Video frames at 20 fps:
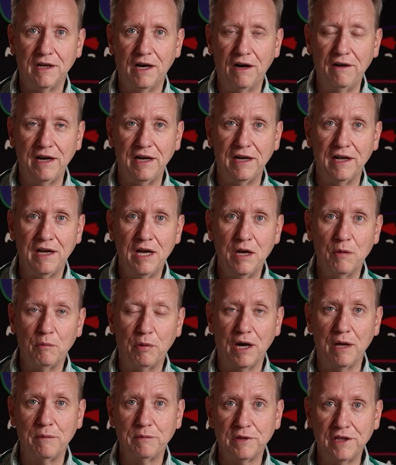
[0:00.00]
All right, but
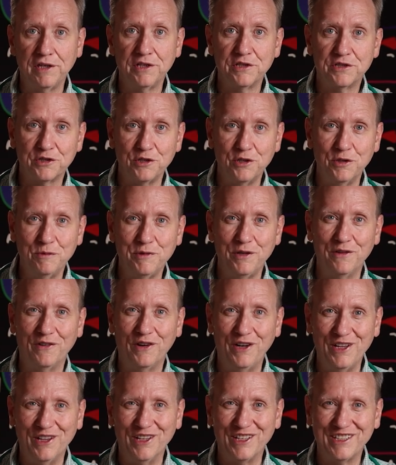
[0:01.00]
I'm going to assume you've already
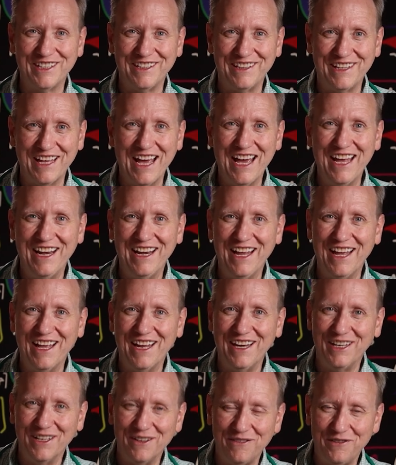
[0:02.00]
looked at that, and
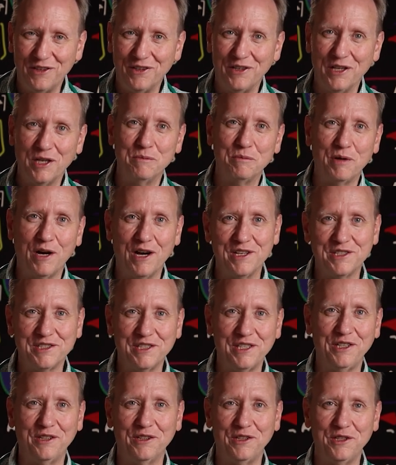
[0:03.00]
if you're done
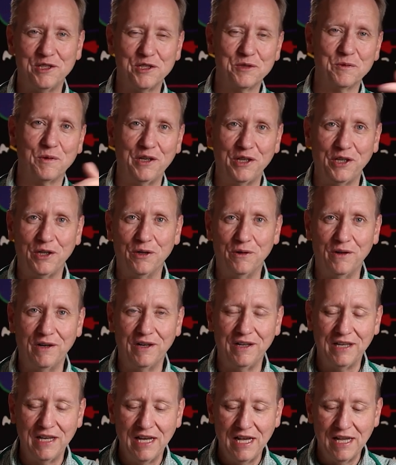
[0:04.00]
pausing or you just want to go on,
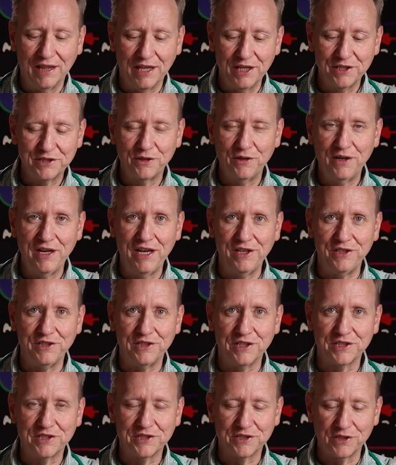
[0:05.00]
let's go ahead and
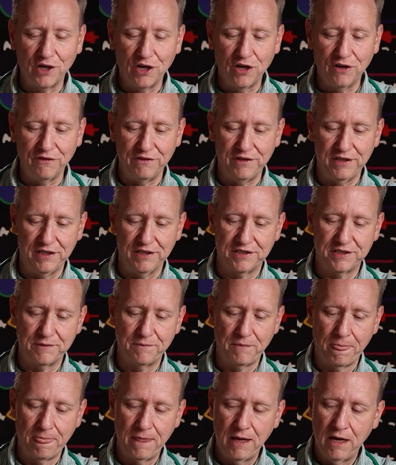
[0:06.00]
just solve this.
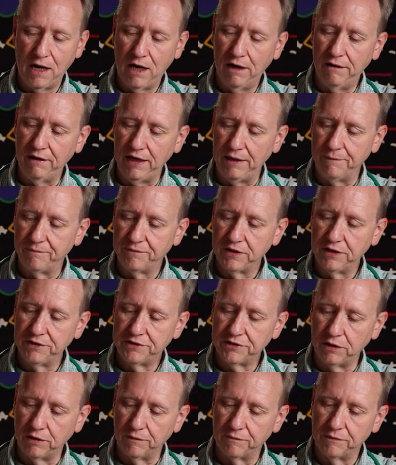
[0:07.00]
All right, and
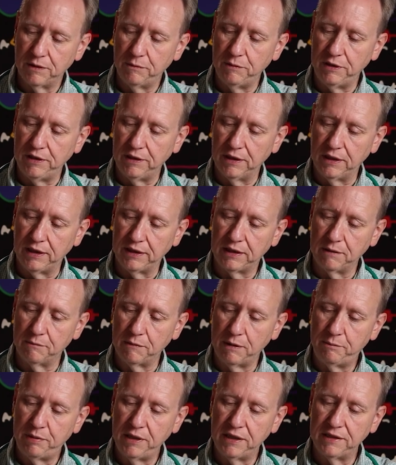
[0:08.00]
so let me get my
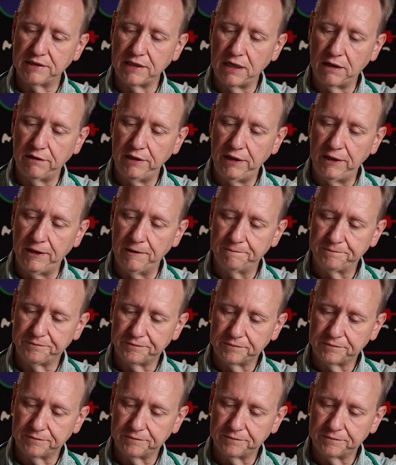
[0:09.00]
pens out here.